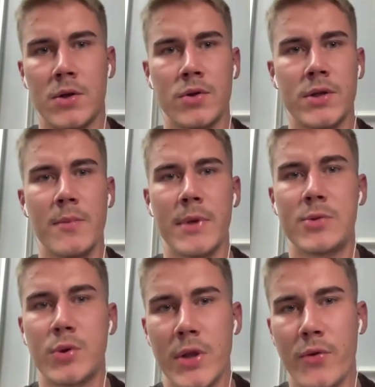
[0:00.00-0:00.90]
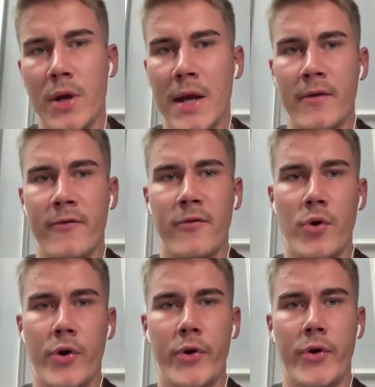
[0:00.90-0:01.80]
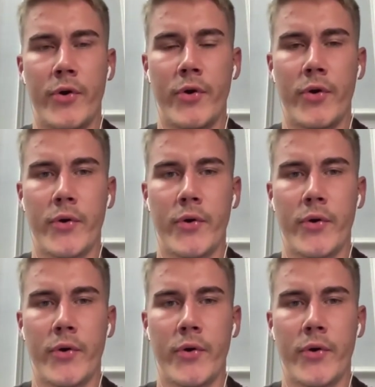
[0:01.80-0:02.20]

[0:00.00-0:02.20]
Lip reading: So you said between 3 and 4.